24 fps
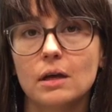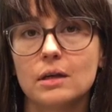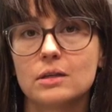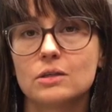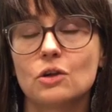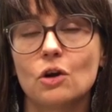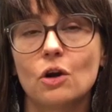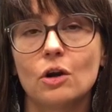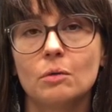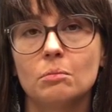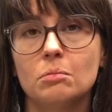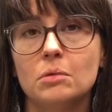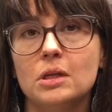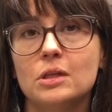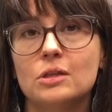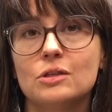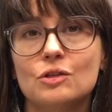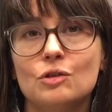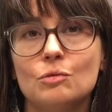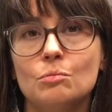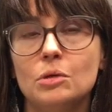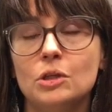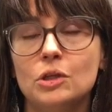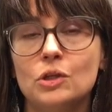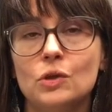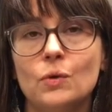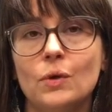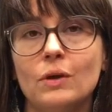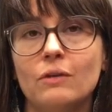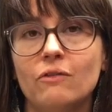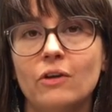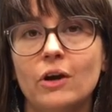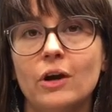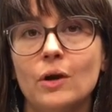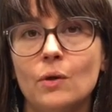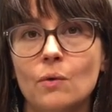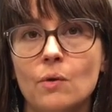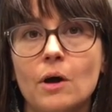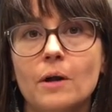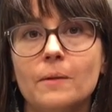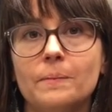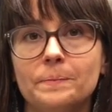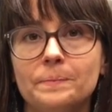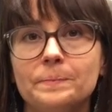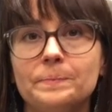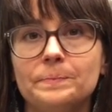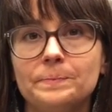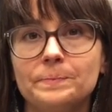a startup needs to be doing very
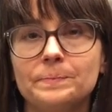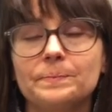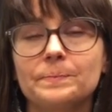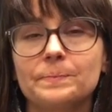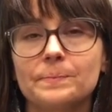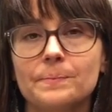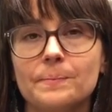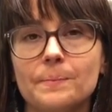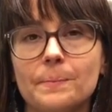well.